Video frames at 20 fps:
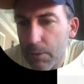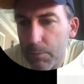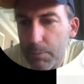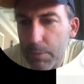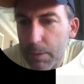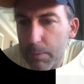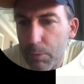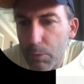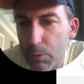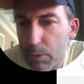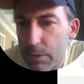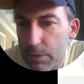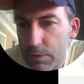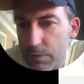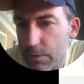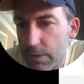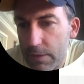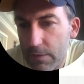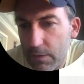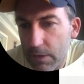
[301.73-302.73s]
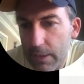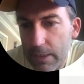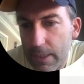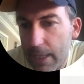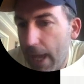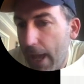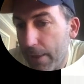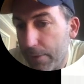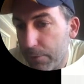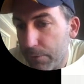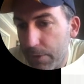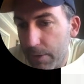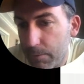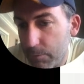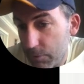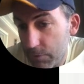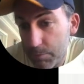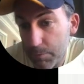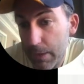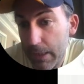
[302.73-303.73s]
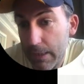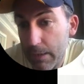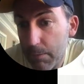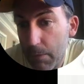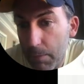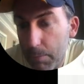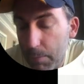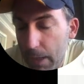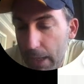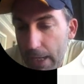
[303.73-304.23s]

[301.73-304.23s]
people would just easily gather them, just pick them up by